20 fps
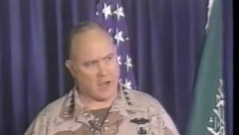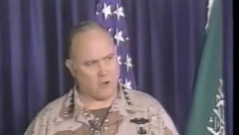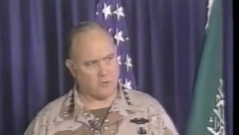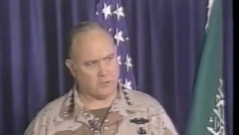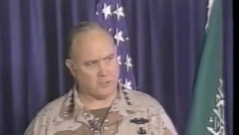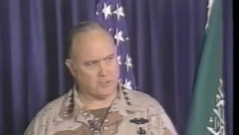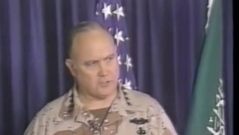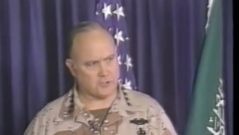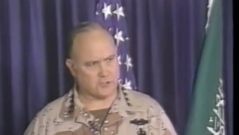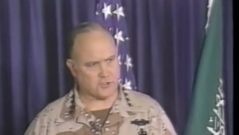
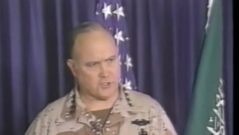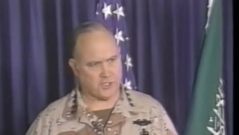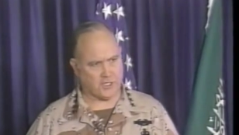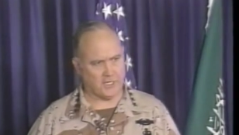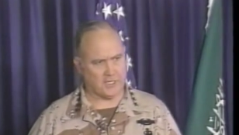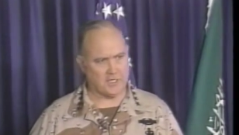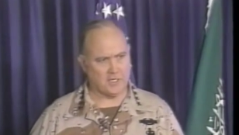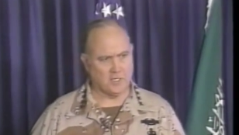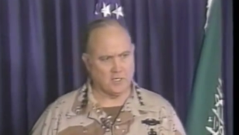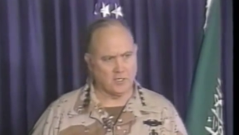out in the
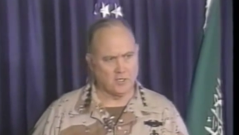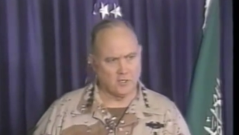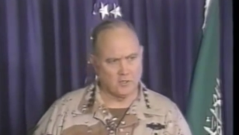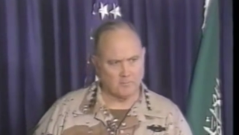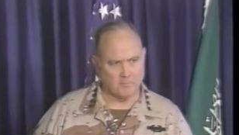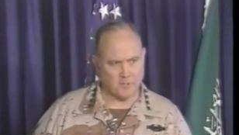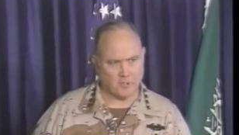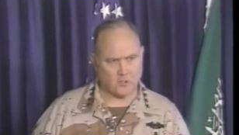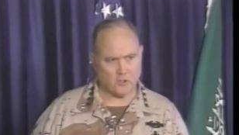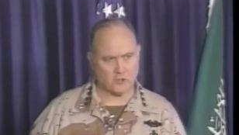sea
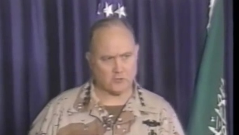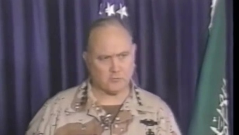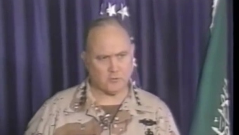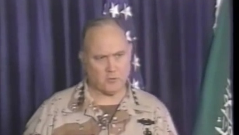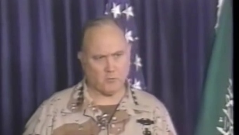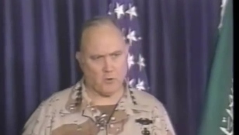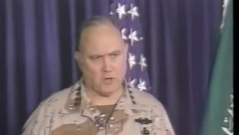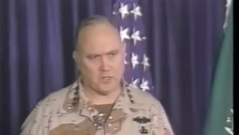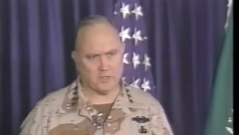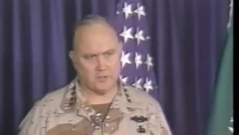because
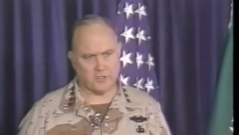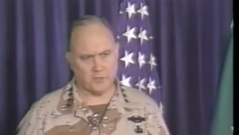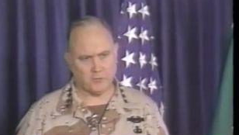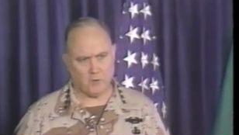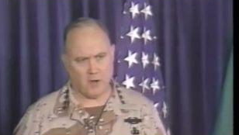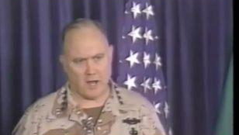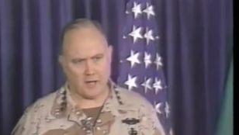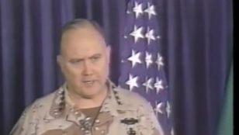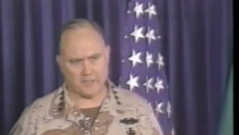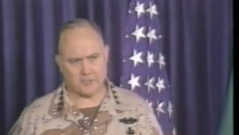we wanted the
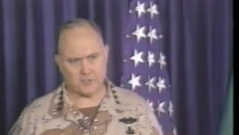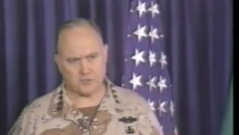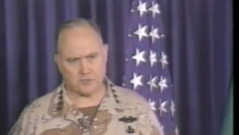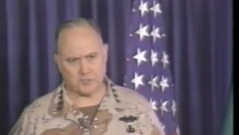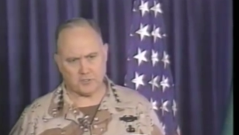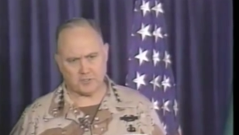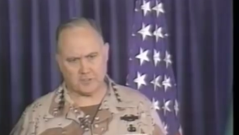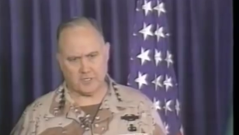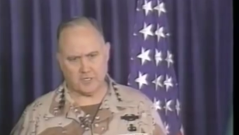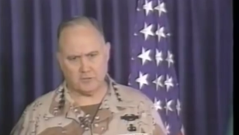Iraqis to
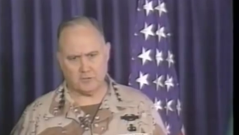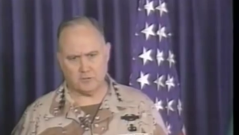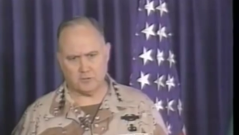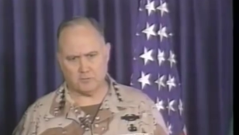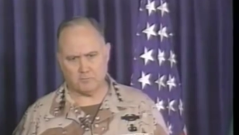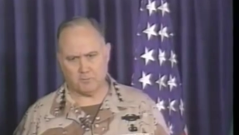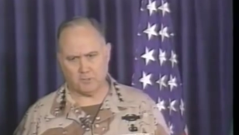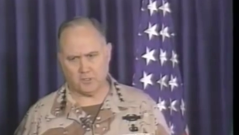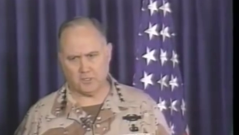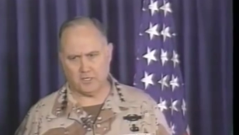continue
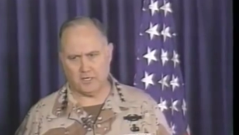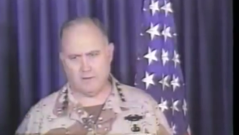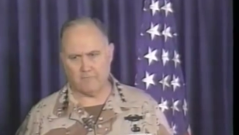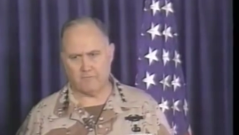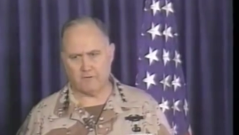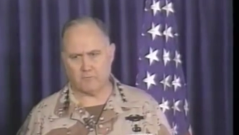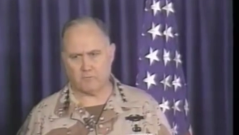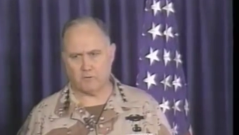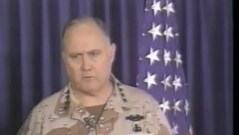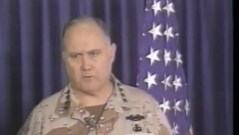to
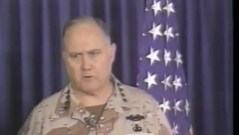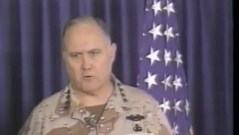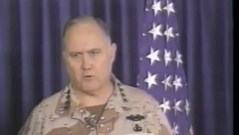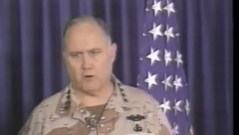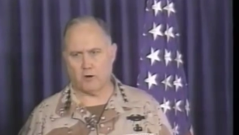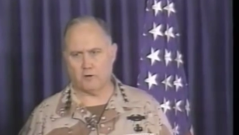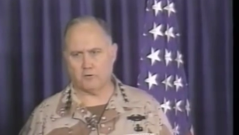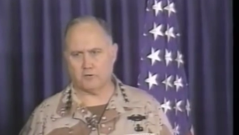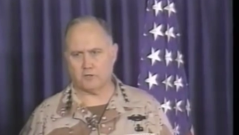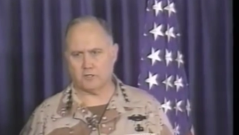believe that we were
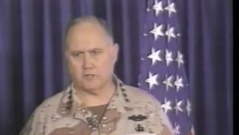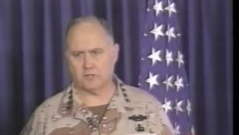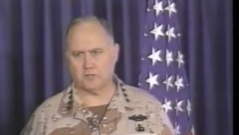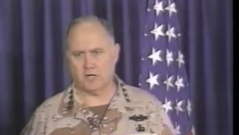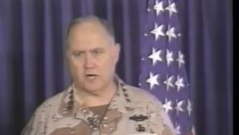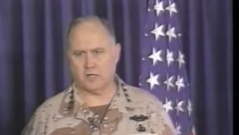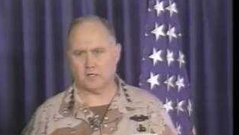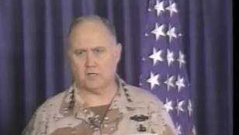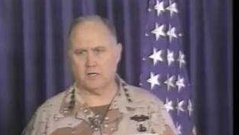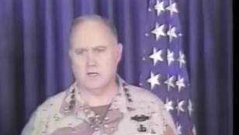going to
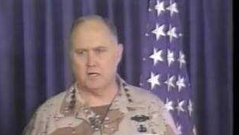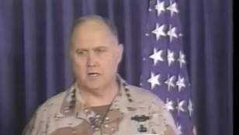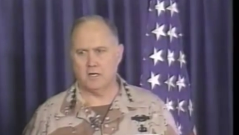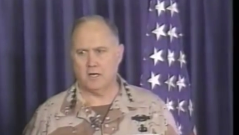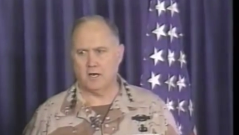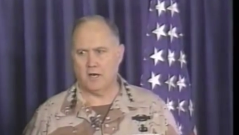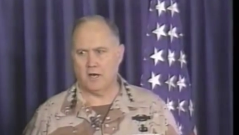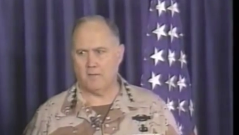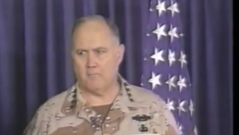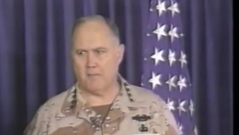conduct
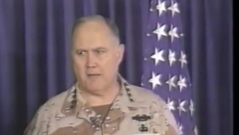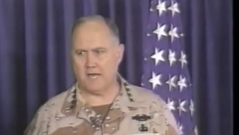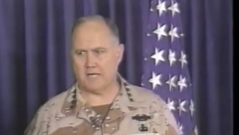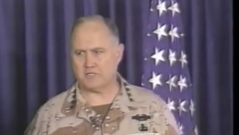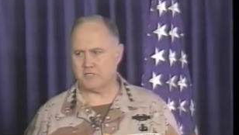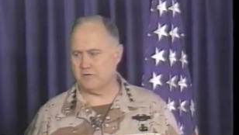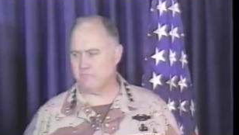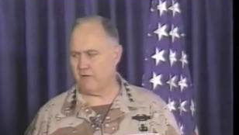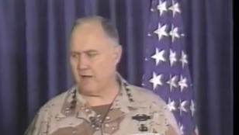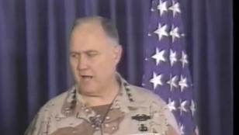a
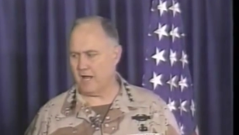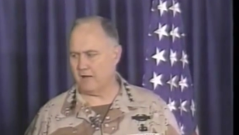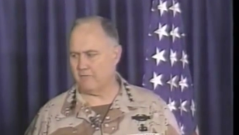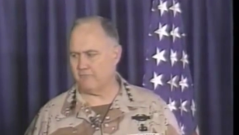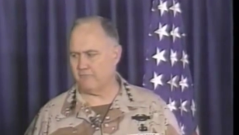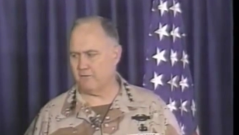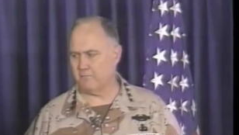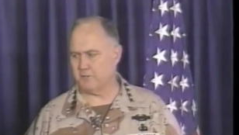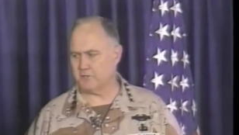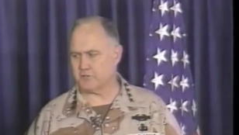massive
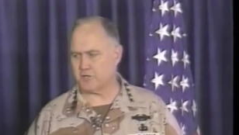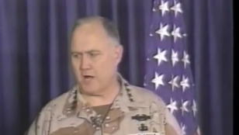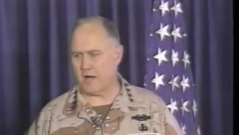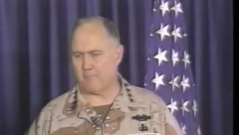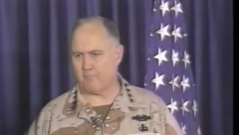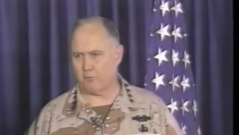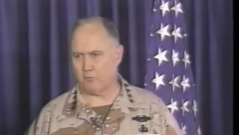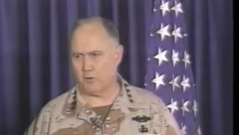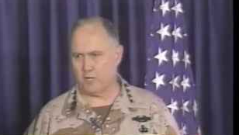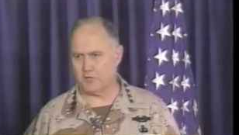amphibious
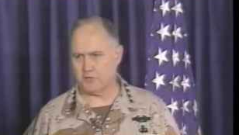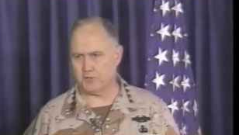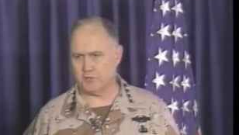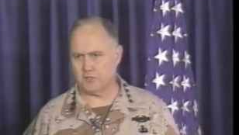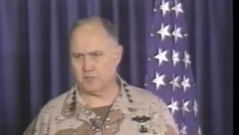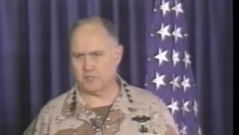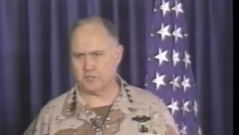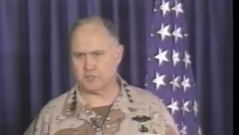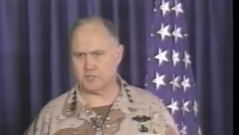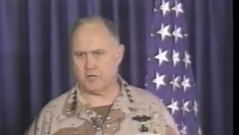
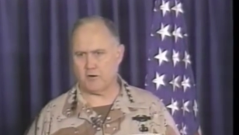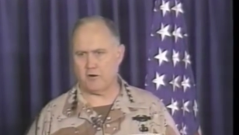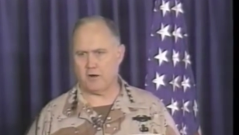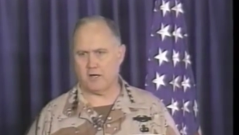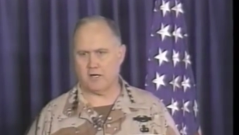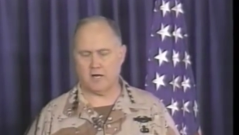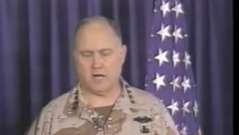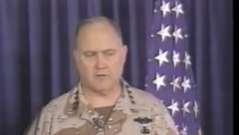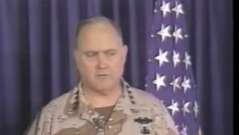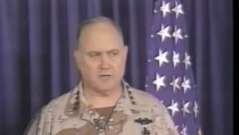operation in this
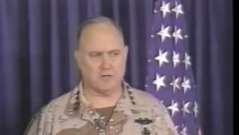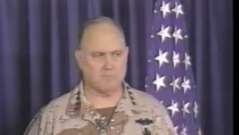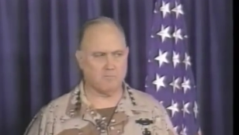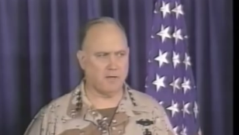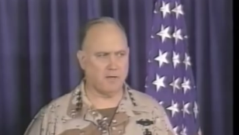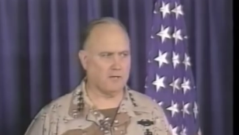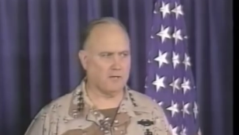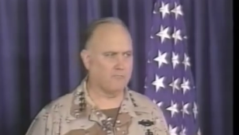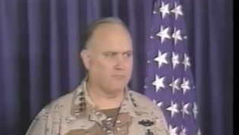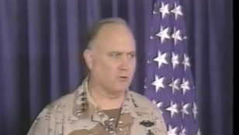area. And I think
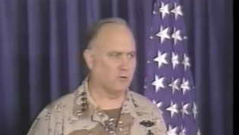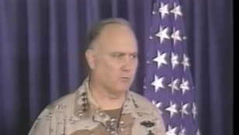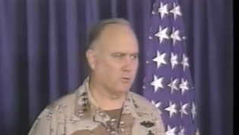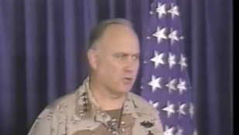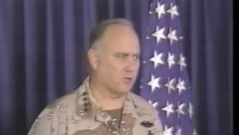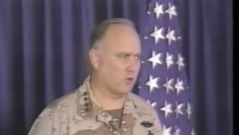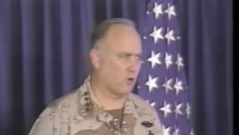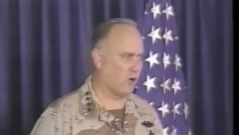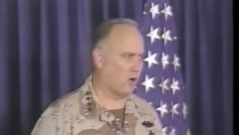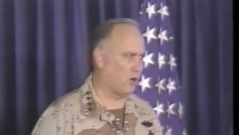many of you
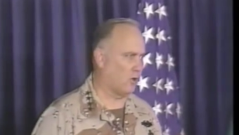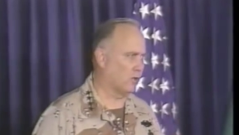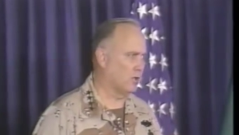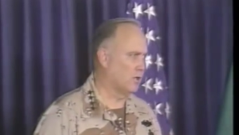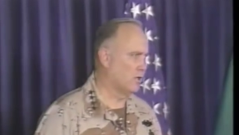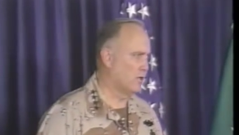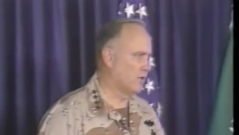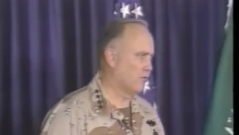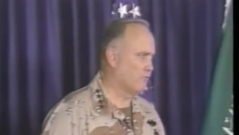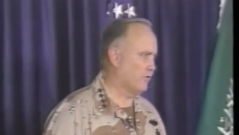recall
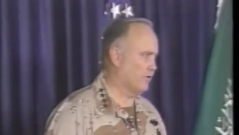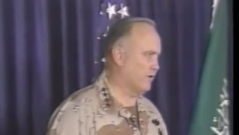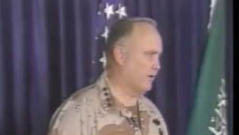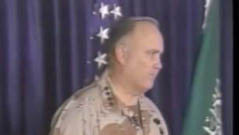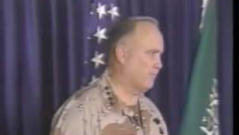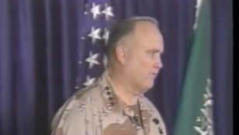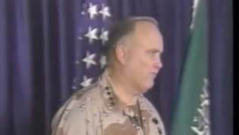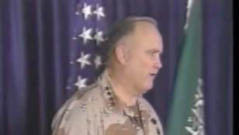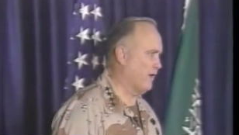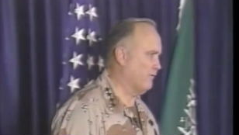the
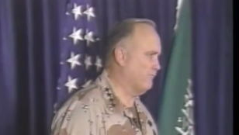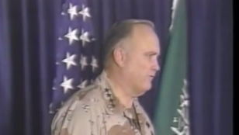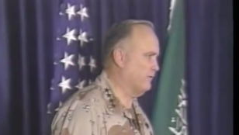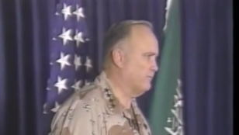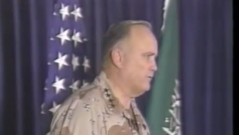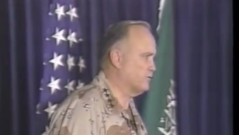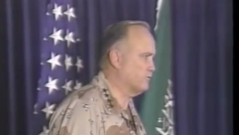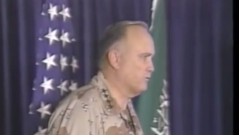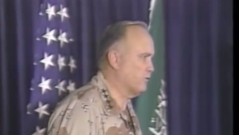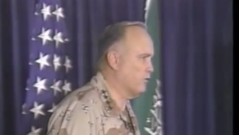number of
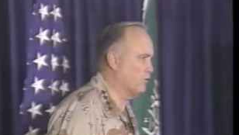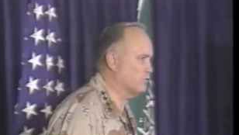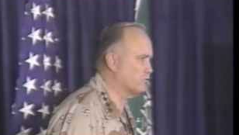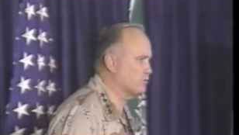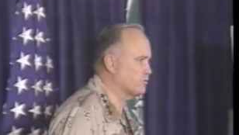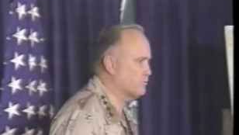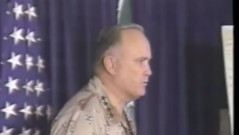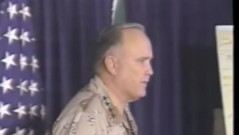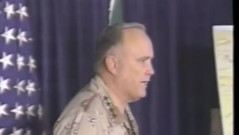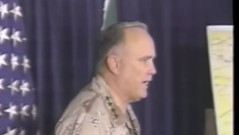amphibious
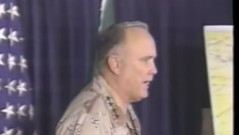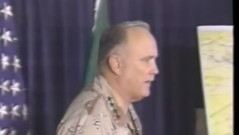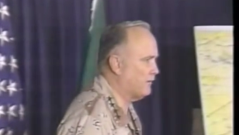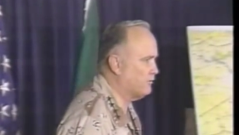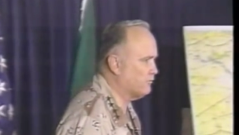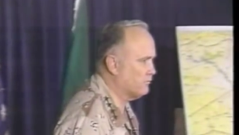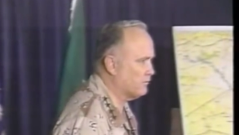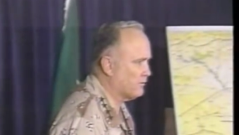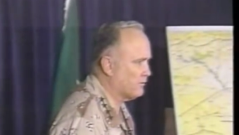rehearsals we had to